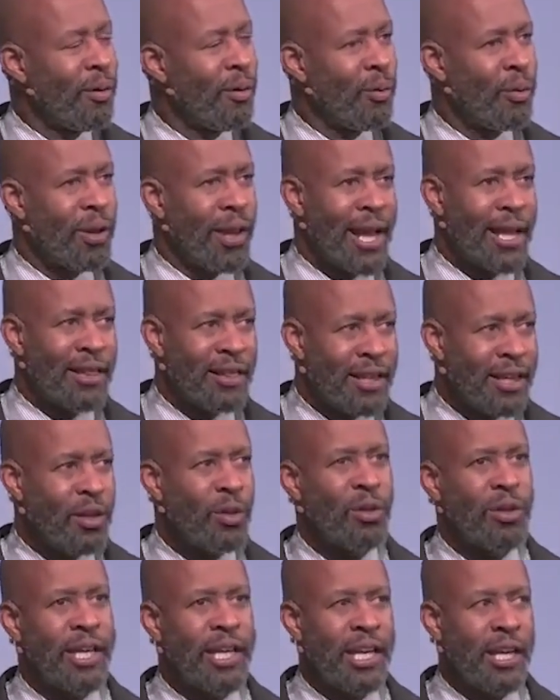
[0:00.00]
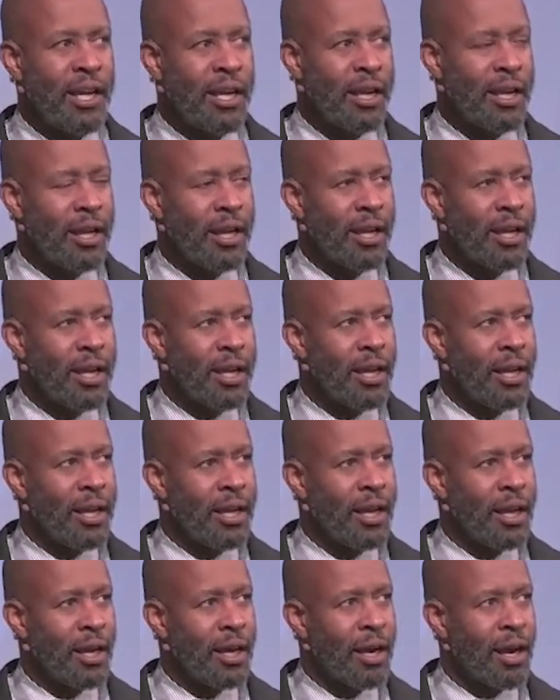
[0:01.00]
we're like literally,
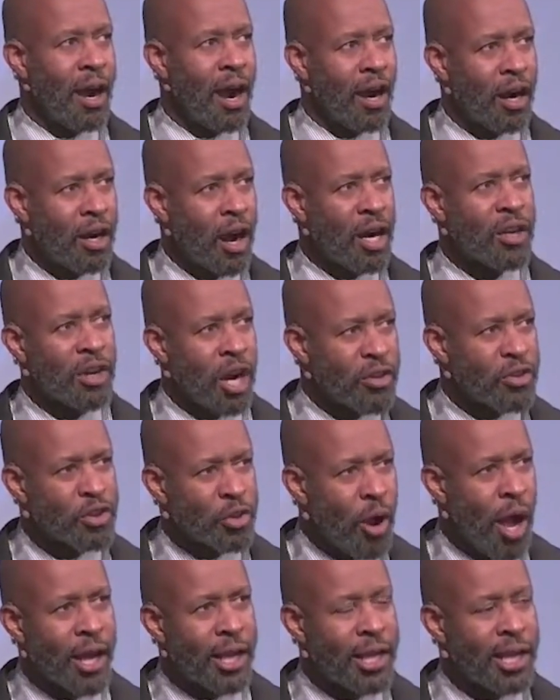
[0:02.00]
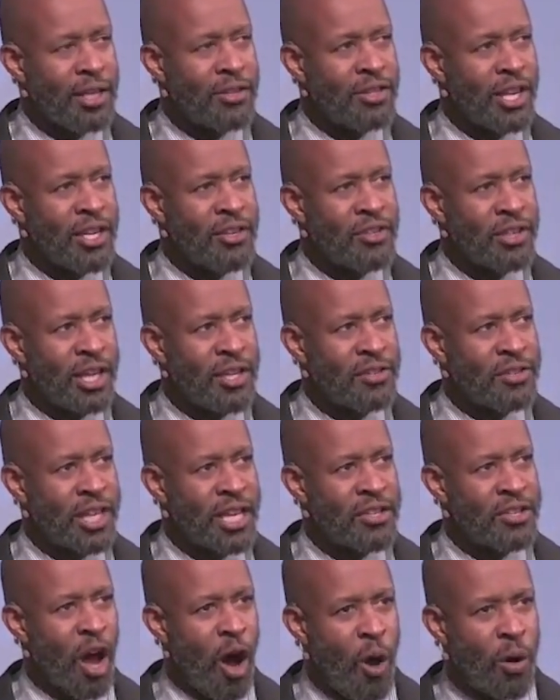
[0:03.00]
our, our, our truck is, is, is,
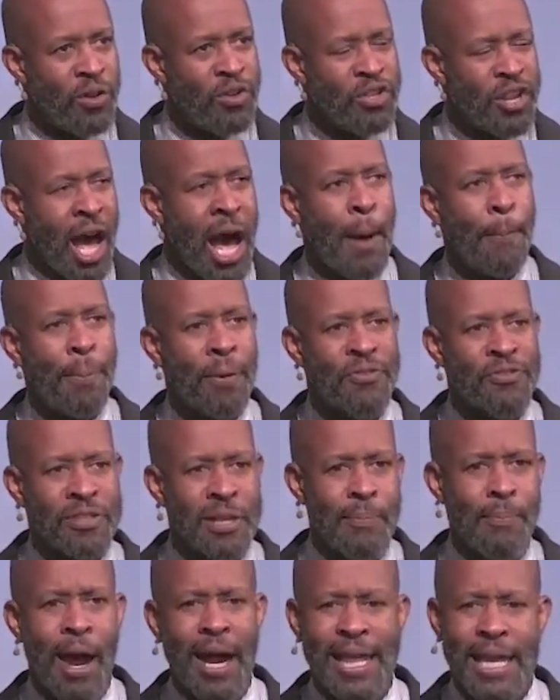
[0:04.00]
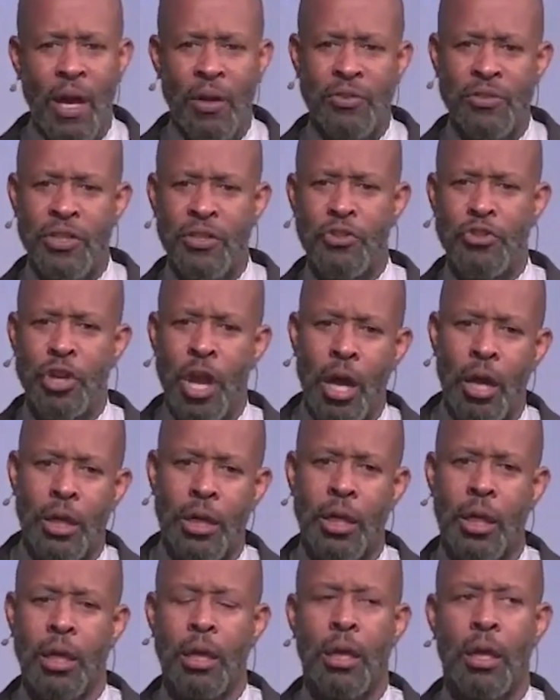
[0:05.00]
is on top of somebody else's
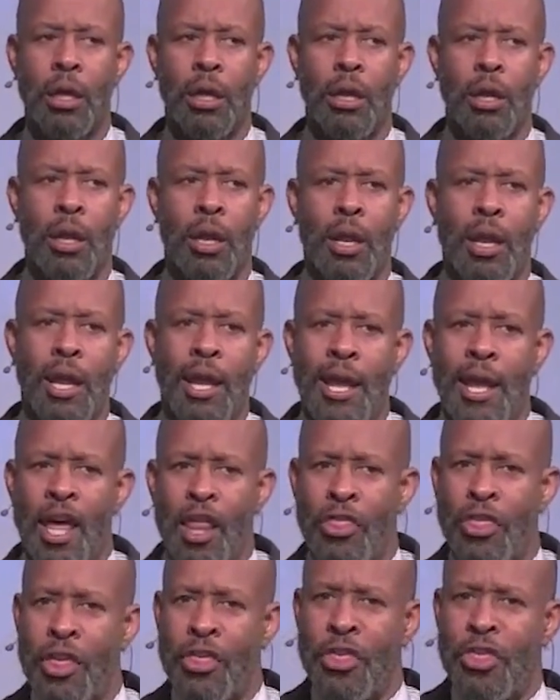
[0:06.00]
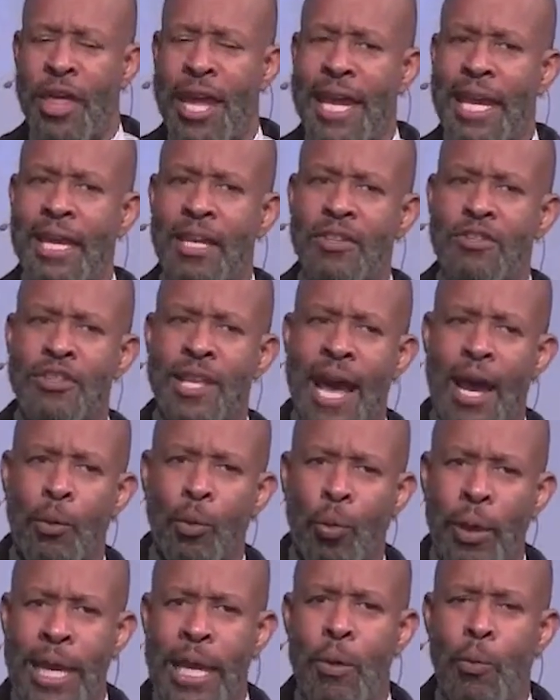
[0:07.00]
junk the things that
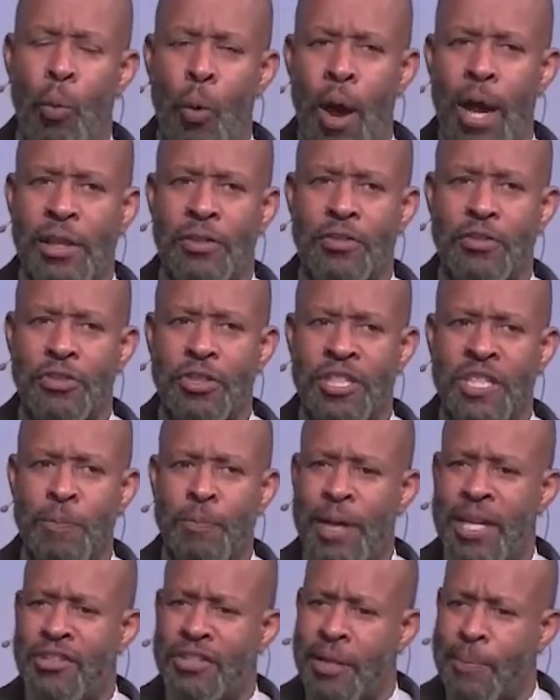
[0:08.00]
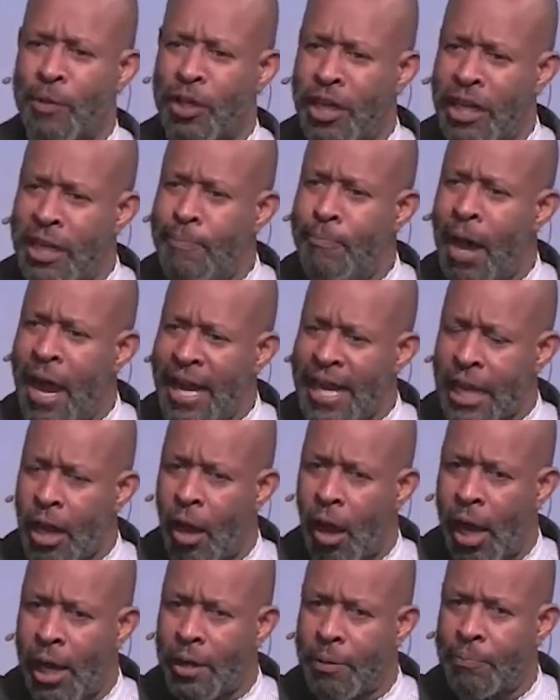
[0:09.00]
we once spent some good money
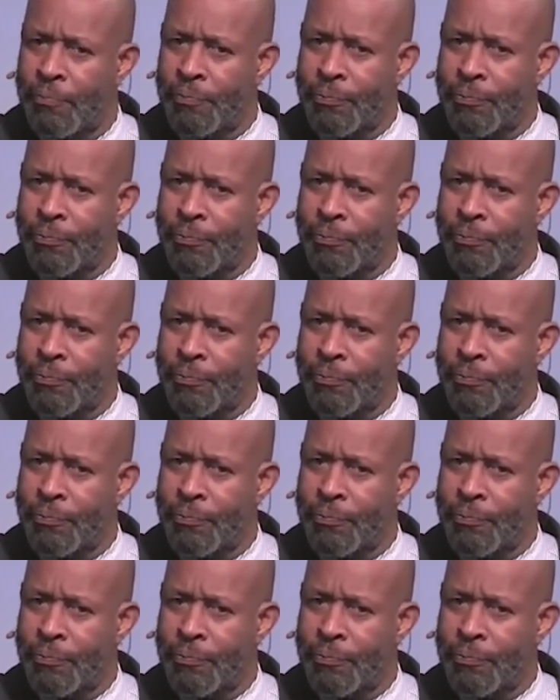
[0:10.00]
on,